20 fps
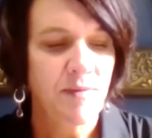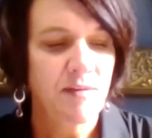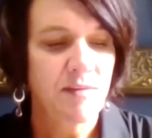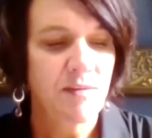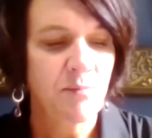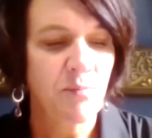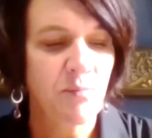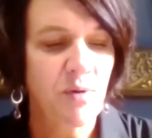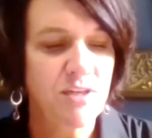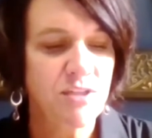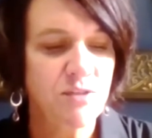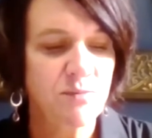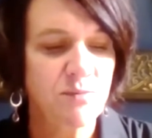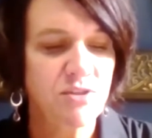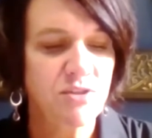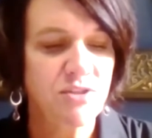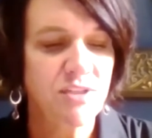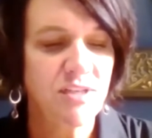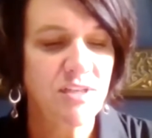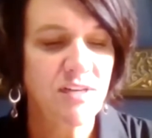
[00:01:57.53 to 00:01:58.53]
The brush
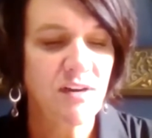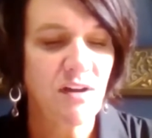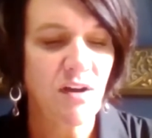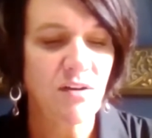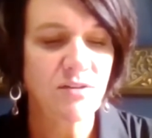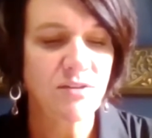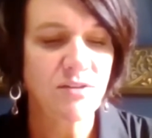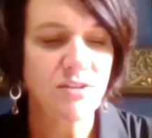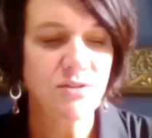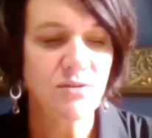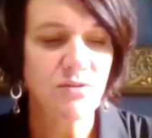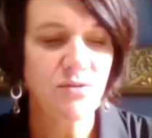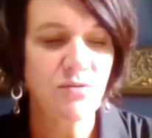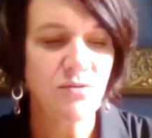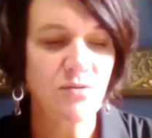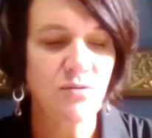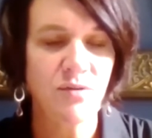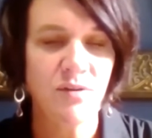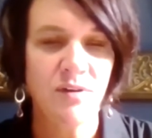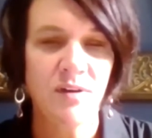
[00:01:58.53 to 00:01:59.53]
machine
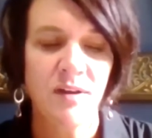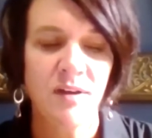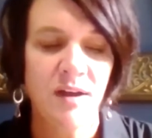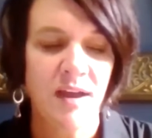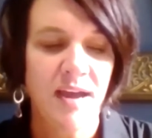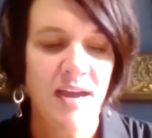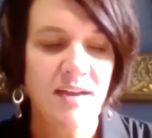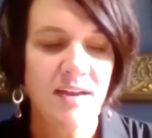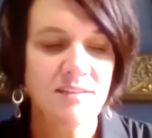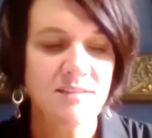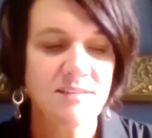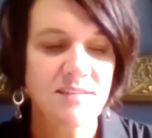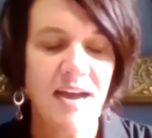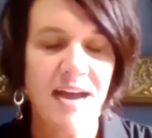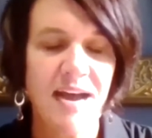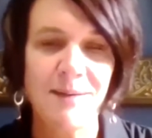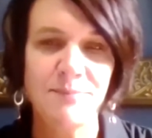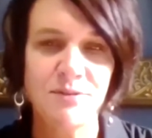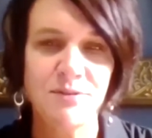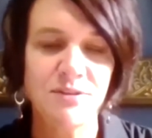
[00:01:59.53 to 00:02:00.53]
also has
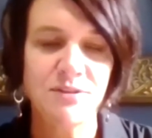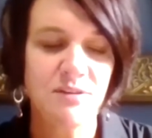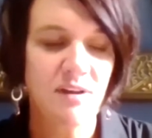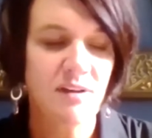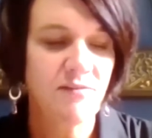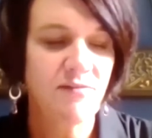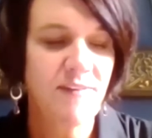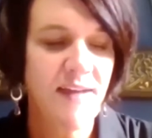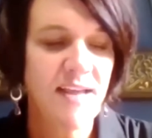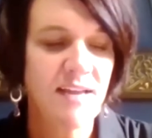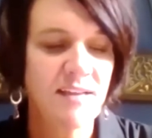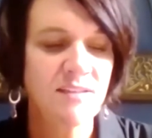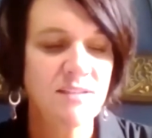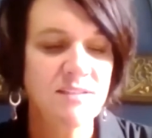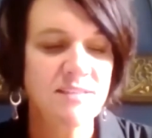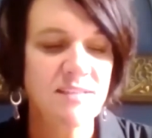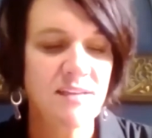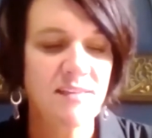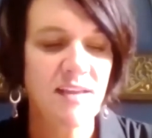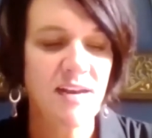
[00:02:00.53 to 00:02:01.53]
option
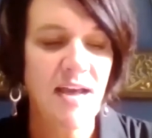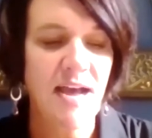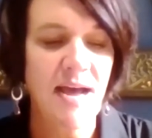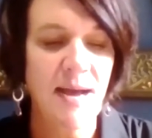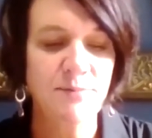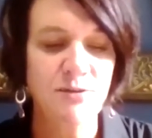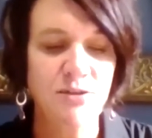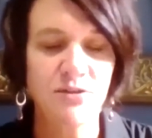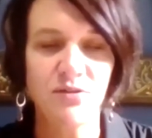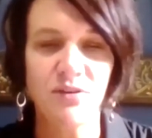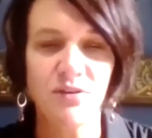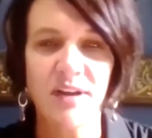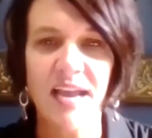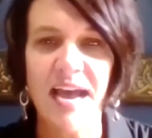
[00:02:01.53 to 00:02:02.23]
fans and then optional